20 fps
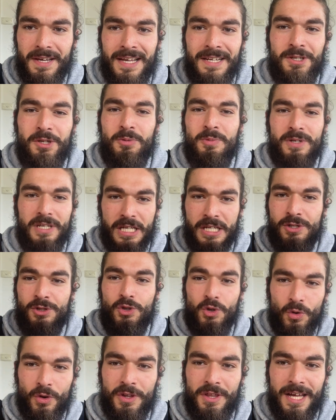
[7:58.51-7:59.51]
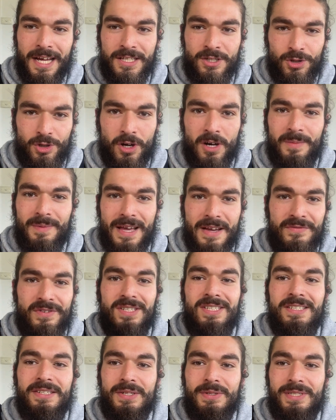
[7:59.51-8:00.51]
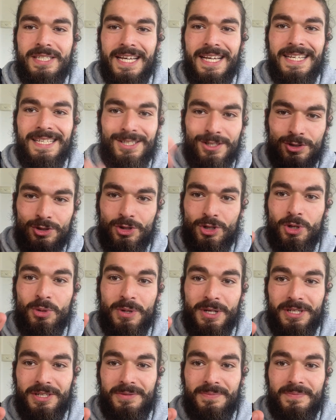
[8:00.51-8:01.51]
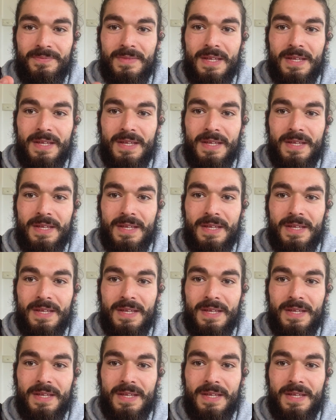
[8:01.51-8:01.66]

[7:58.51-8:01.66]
and you would enjoy that job every single day, do it.